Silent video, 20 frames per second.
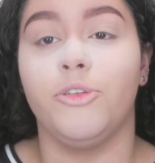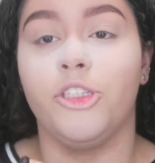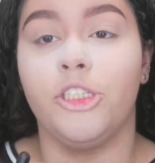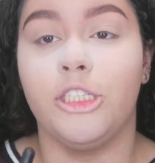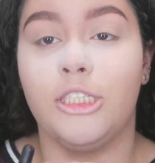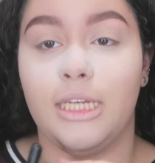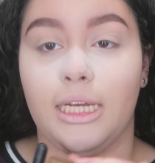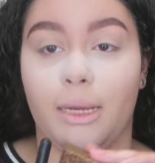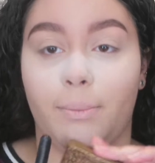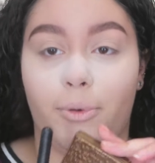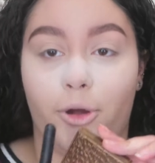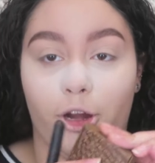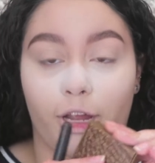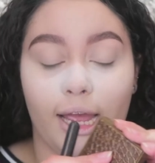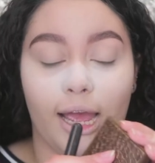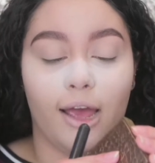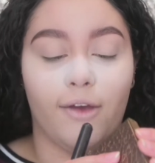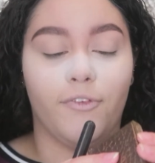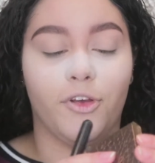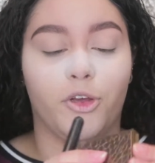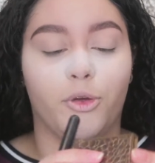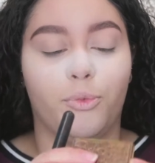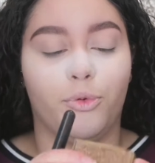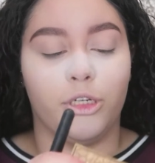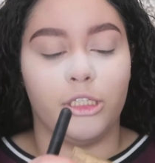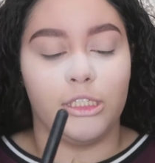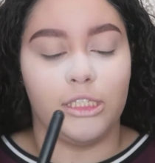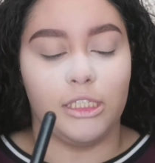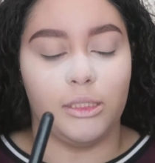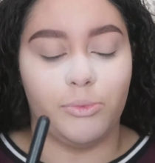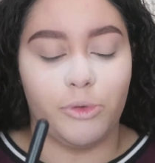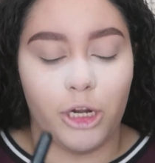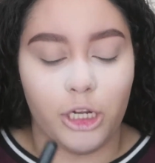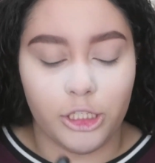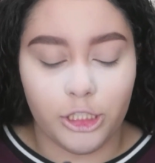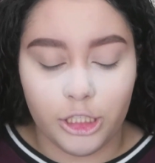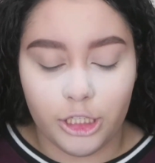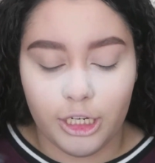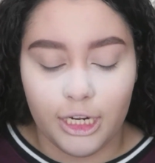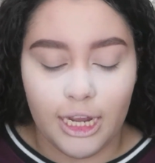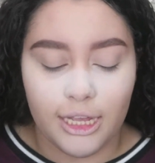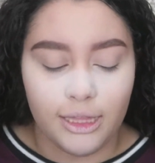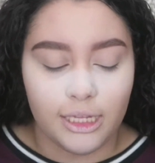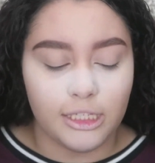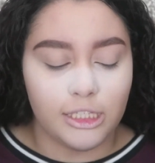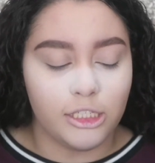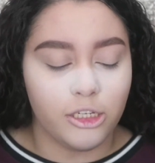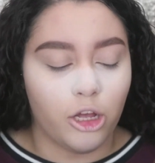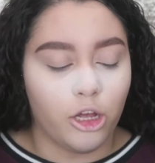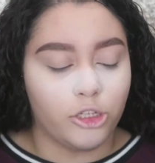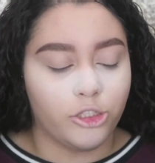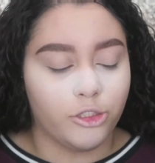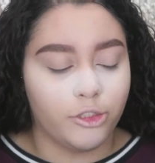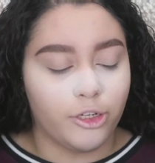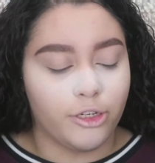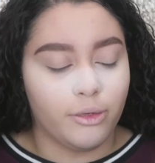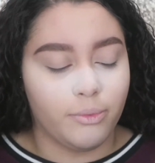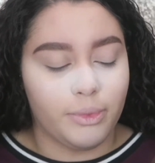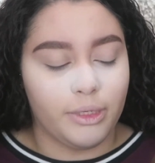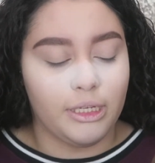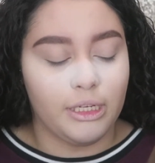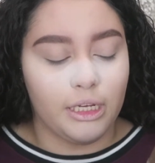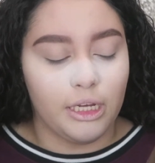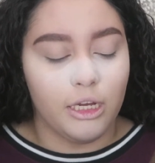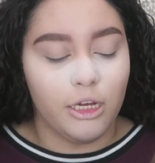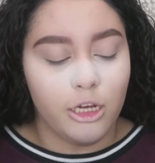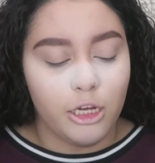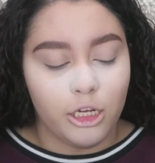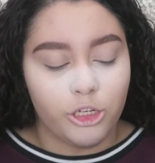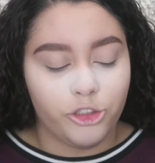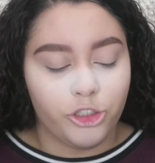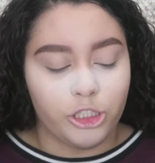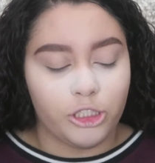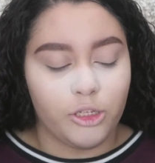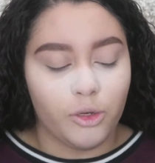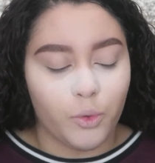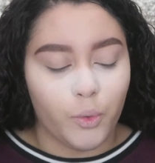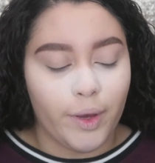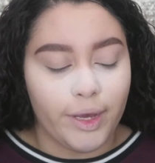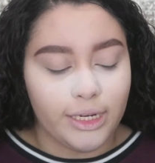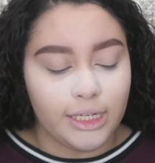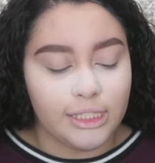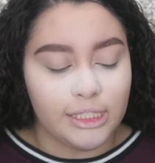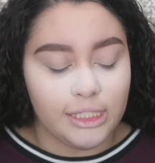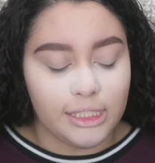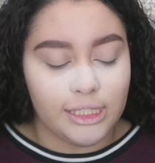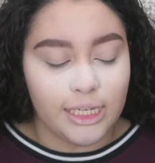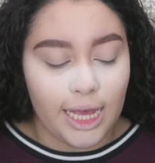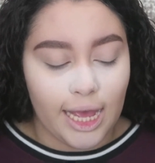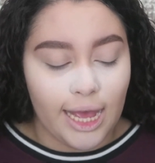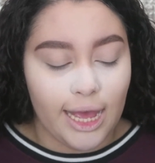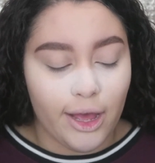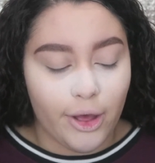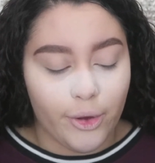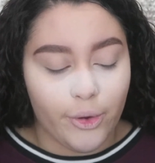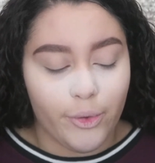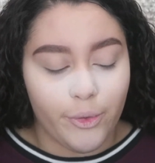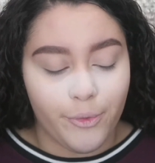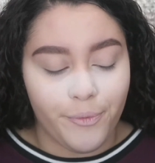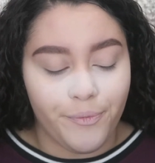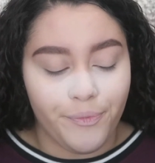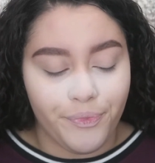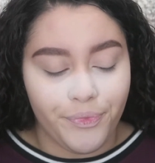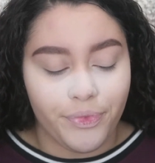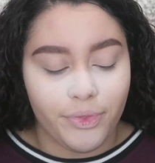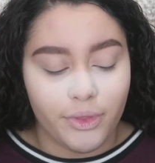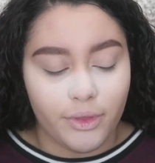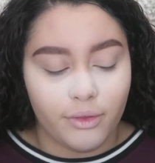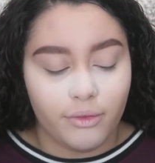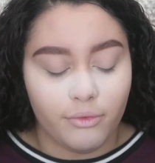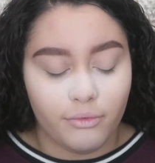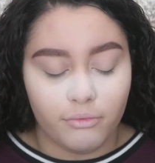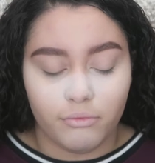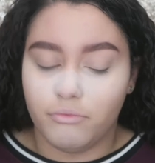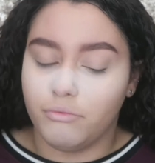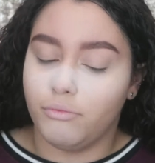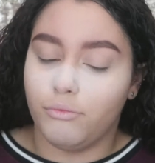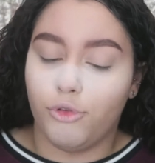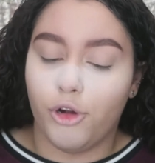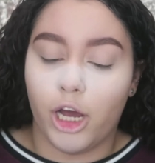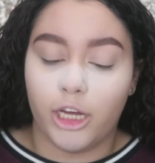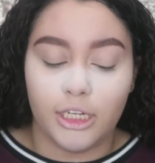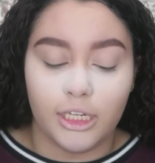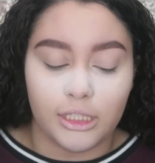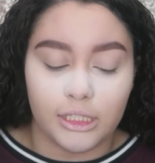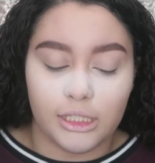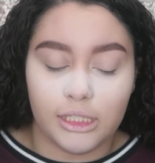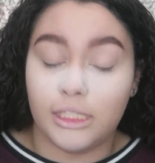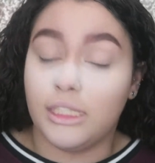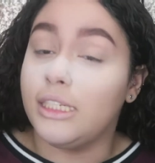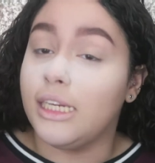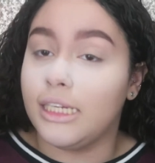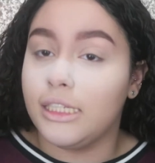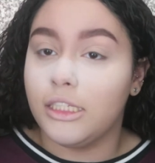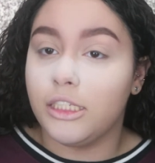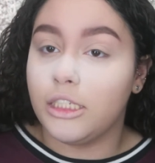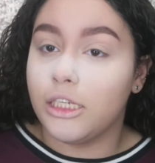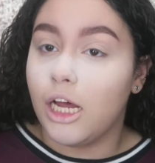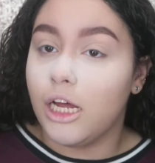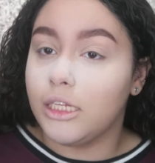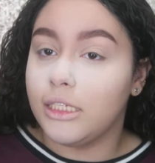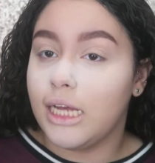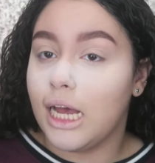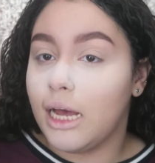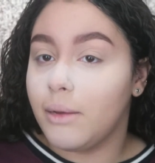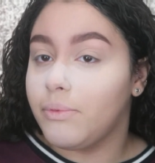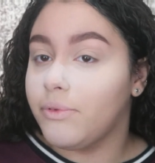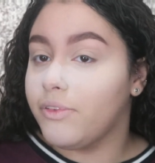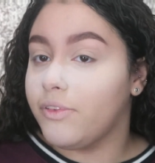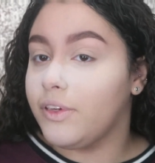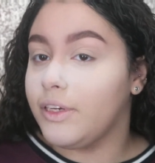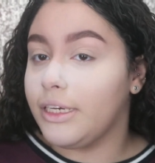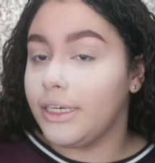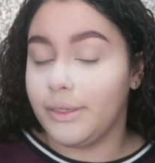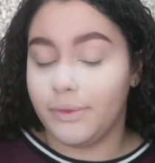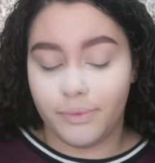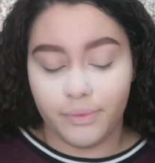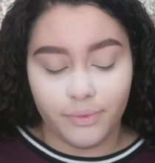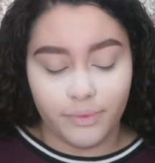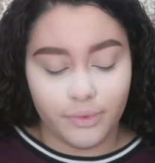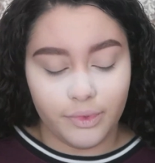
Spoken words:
I'm going to just take Park Avenue Princess Bronzer, and this is also going to be just a way to see how product sits on top of it.